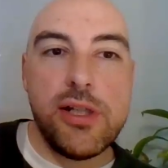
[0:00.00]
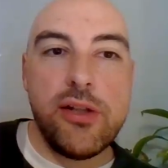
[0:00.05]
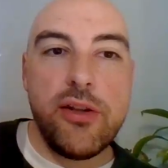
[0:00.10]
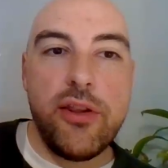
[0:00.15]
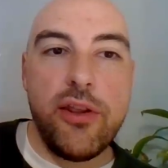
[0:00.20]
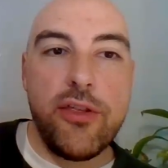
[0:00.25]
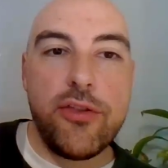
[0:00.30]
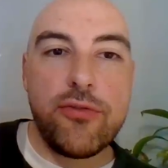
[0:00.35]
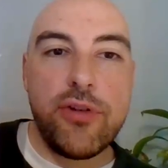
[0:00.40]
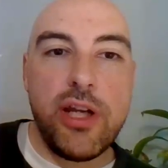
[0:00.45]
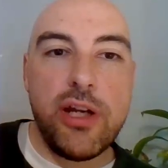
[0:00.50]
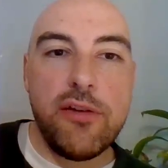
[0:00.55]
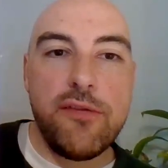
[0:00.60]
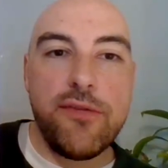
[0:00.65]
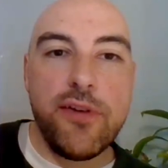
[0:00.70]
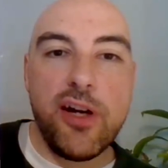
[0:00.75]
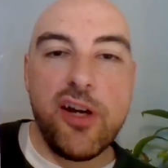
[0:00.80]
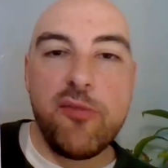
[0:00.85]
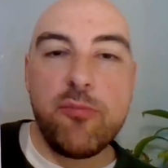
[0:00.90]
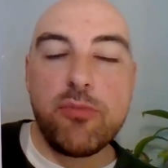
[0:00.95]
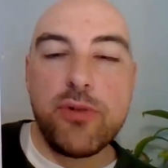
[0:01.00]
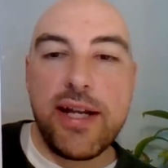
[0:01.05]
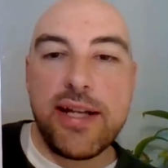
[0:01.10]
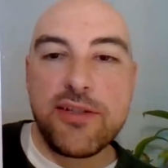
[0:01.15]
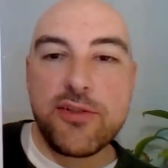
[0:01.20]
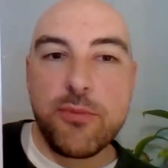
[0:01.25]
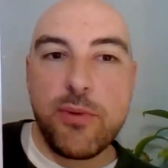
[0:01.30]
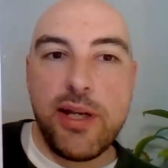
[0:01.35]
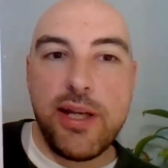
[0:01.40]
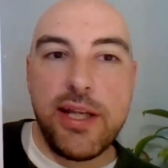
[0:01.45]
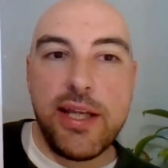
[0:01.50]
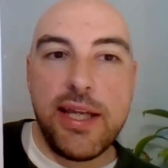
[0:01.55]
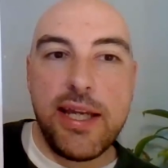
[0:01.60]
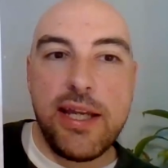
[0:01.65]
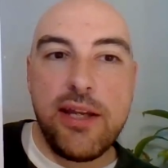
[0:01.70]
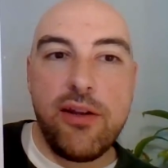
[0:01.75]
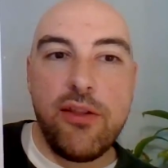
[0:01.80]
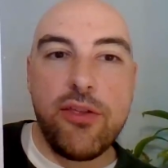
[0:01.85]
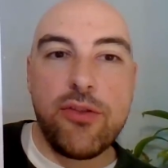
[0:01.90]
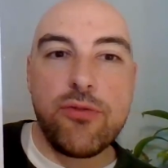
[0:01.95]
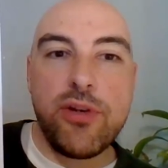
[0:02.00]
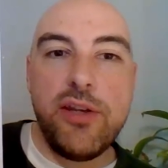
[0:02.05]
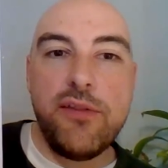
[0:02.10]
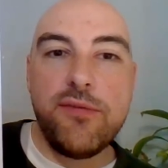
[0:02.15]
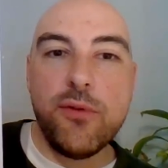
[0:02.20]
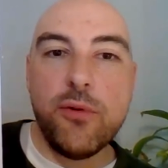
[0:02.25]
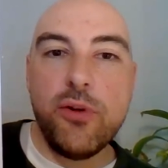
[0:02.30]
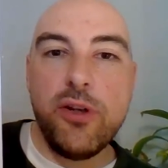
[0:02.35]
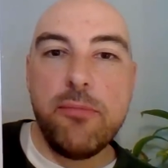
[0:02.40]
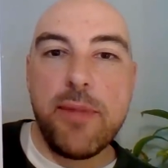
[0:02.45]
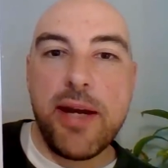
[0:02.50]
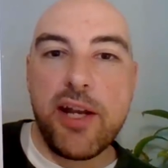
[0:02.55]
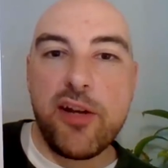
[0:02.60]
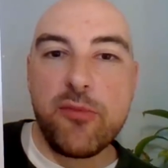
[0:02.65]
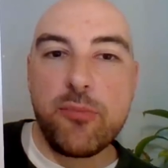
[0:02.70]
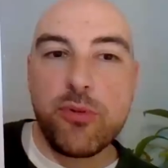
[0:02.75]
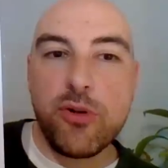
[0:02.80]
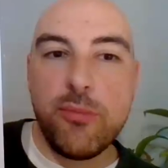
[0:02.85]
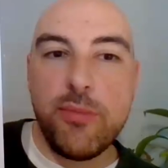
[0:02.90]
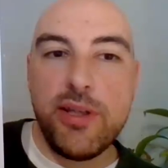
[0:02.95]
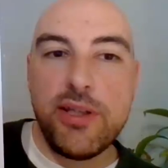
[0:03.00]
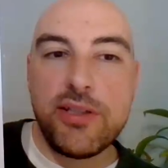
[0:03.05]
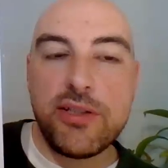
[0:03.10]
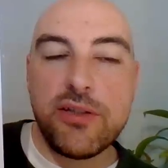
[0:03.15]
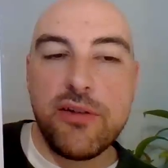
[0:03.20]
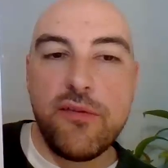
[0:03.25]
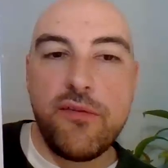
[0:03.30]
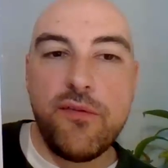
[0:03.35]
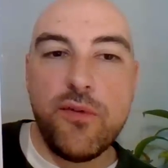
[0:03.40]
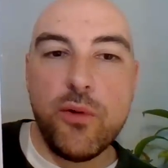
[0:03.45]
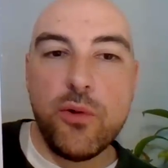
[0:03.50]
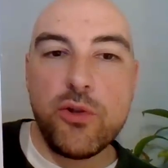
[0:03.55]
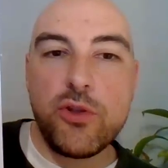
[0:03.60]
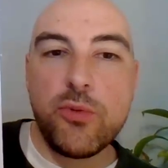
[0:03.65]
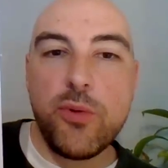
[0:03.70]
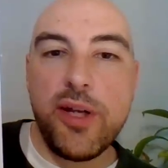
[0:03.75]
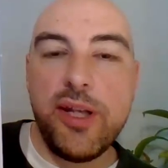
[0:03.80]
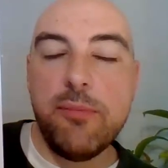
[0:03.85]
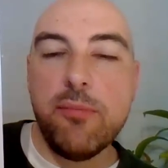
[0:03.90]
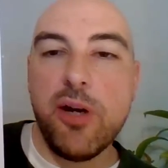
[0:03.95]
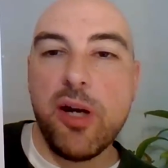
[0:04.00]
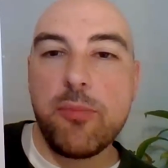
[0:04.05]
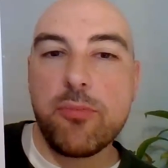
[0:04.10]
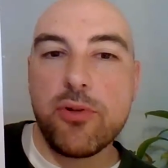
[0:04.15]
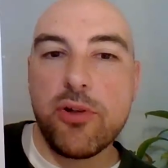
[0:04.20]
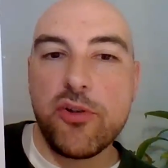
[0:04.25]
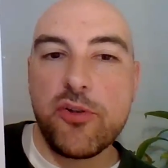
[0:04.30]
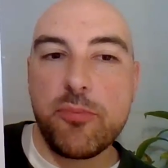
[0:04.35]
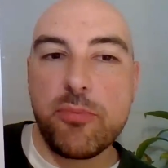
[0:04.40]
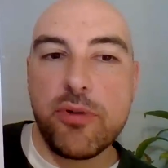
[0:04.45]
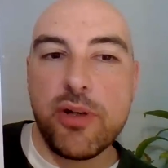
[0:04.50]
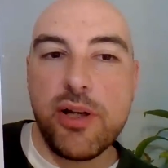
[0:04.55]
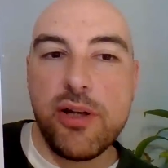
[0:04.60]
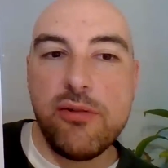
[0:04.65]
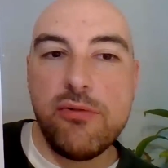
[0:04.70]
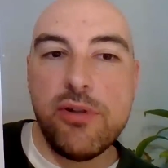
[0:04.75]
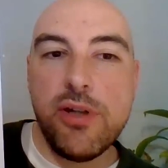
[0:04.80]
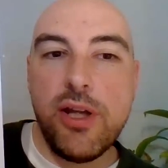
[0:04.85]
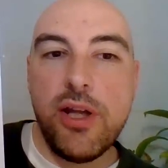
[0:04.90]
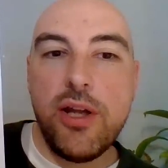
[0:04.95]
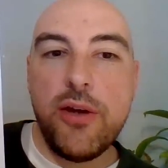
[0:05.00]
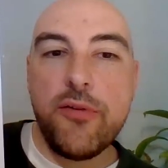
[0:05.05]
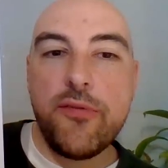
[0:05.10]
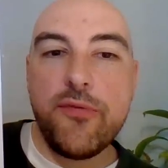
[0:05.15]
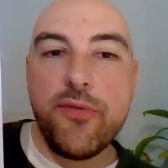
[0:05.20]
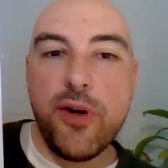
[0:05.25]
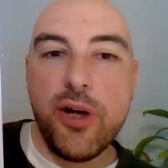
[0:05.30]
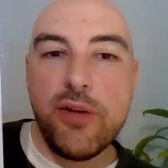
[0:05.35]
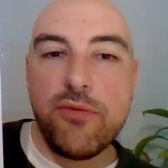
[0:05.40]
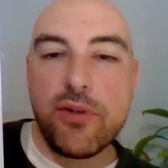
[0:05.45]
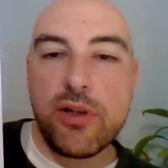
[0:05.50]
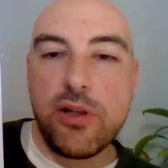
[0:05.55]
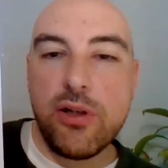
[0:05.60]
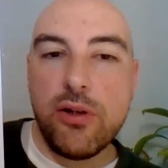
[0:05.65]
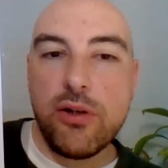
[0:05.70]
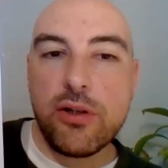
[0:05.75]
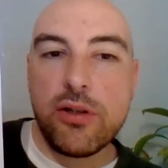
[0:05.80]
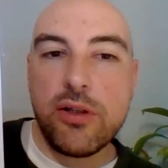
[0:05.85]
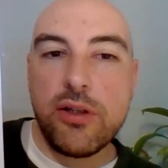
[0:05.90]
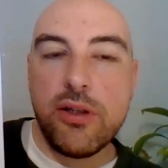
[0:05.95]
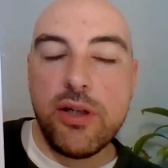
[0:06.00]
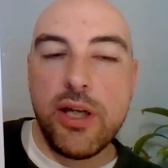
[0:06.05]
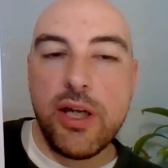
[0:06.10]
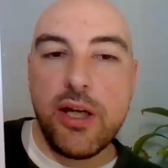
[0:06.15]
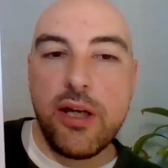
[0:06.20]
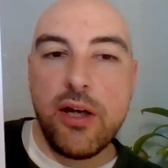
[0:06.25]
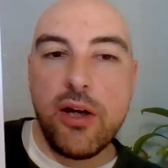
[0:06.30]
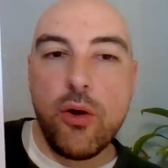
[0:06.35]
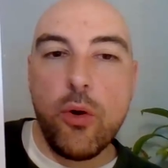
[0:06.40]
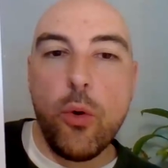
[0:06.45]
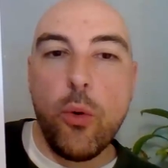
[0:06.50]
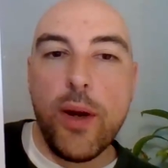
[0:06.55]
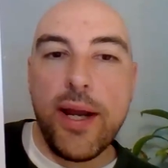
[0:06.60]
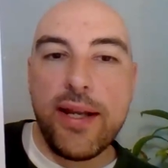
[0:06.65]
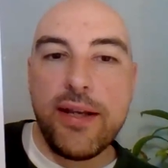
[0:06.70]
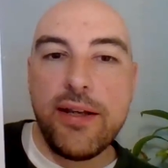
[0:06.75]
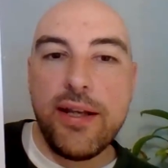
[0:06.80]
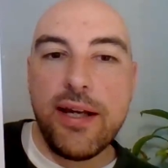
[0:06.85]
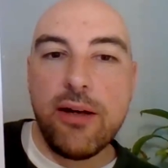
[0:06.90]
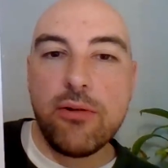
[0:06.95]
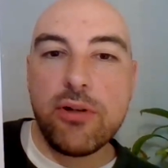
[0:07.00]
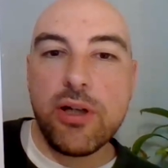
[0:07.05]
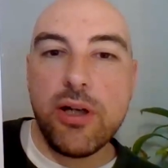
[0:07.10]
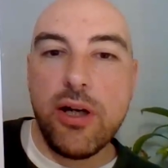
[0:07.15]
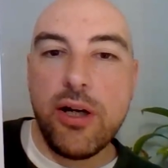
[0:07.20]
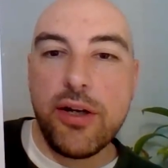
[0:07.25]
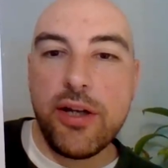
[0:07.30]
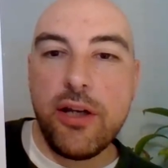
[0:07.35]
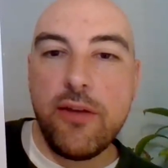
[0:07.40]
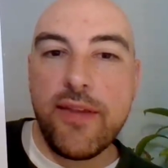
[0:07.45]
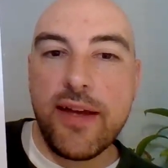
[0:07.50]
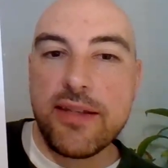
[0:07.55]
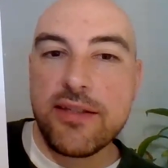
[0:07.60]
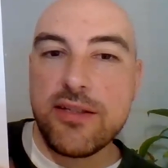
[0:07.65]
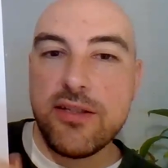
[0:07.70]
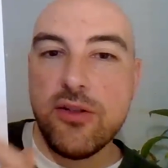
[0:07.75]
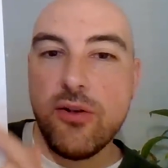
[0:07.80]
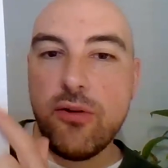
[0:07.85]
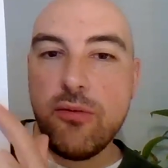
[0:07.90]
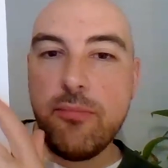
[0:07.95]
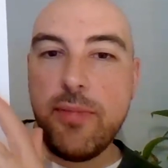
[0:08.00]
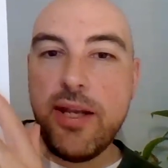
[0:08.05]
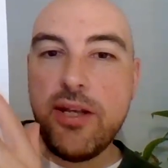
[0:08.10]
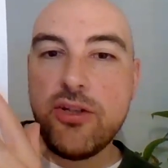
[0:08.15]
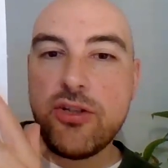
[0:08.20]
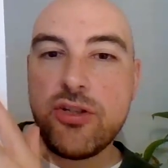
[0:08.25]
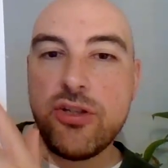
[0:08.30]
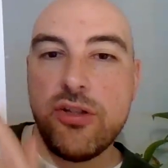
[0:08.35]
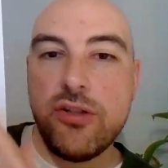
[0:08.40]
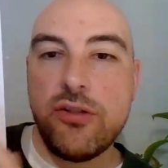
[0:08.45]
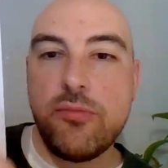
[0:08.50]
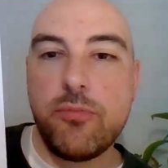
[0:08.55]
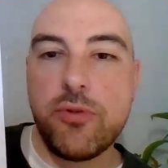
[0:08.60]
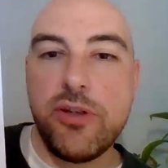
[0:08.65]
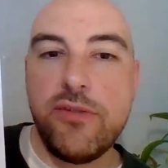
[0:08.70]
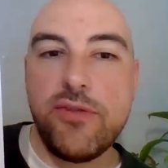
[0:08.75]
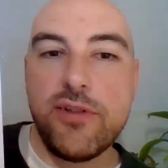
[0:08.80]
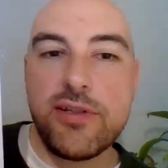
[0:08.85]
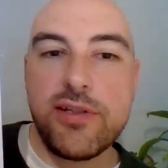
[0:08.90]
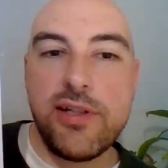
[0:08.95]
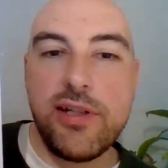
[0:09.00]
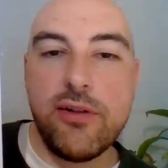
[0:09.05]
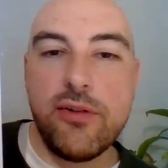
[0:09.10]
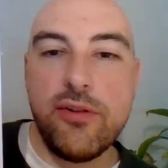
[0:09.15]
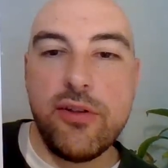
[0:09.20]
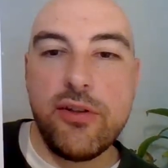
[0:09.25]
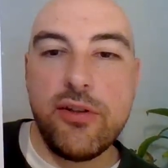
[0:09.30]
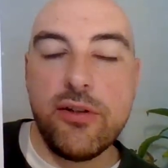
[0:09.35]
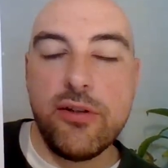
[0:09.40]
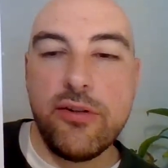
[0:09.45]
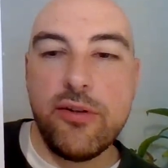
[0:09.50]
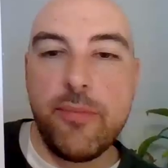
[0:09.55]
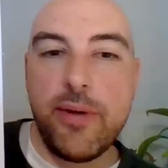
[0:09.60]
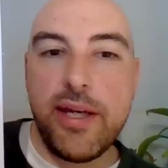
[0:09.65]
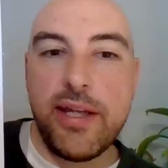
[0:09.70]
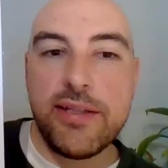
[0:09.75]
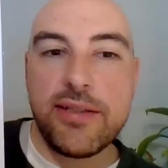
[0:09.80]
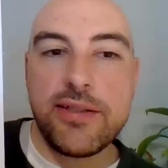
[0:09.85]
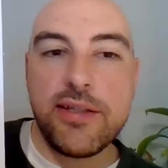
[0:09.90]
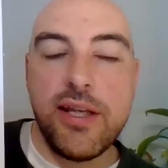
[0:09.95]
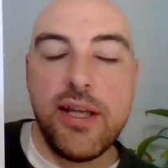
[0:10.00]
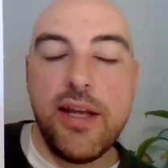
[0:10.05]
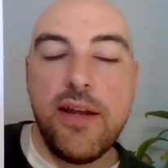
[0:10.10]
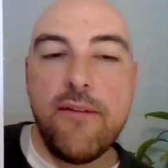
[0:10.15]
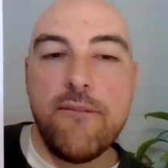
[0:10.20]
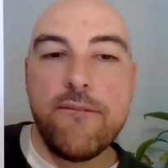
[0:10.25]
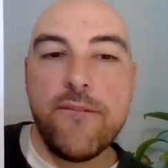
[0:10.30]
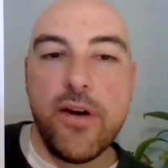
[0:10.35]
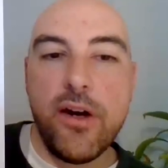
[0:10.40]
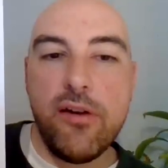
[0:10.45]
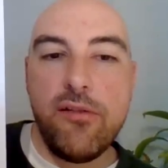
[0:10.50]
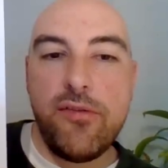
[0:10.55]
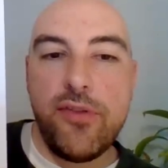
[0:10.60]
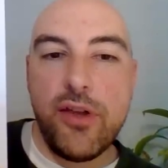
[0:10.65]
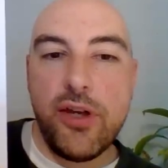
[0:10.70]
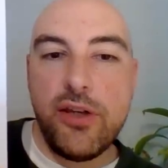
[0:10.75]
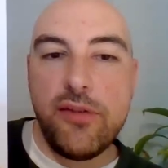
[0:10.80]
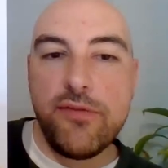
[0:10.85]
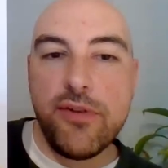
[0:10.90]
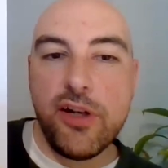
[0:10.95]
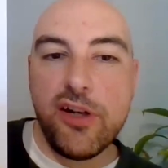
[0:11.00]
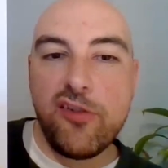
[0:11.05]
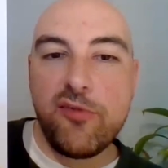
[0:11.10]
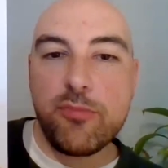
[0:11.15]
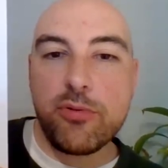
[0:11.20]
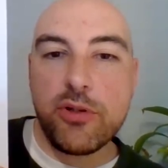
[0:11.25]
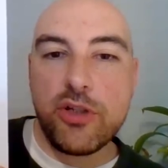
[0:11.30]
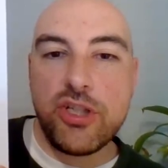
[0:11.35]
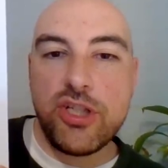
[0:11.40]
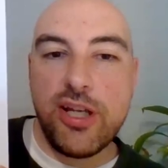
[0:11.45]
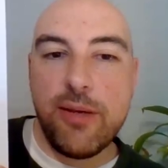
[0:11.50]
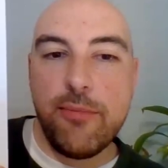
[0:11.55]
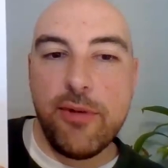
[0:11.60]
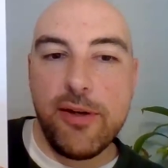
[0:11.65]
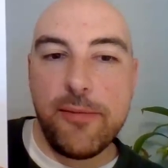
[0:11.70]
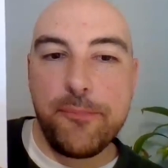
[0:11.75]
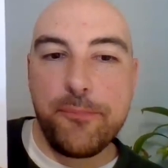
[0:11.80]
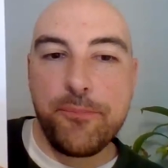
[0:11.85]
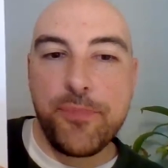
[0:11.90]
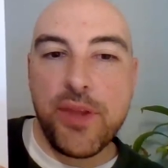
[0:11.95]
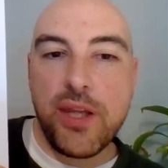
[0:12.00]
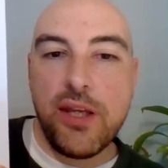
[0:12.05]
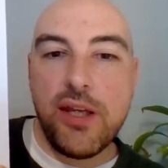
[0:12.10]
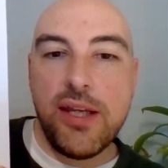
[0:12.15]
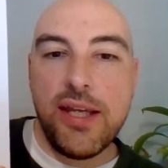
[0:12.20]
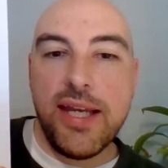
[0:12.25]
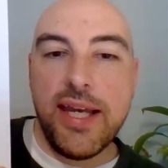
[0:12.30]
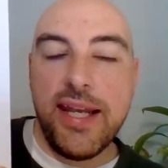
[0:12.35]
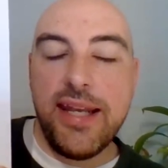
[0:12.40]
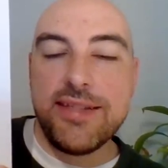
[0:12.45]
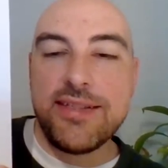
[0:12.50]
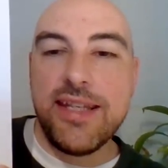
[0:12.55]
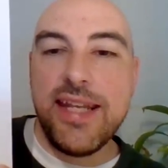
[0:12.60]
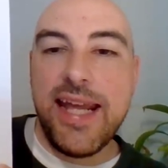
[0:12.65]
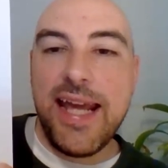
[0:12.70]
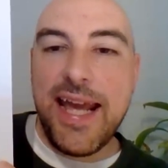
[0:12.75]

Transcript: the 3:05 Bradswell again, 3:40 Man of Promise, 4:20 My Prospero, 5:00 Juan Elcano. That's not mentioned previously on the bets. 5:35 Proshema. And it's an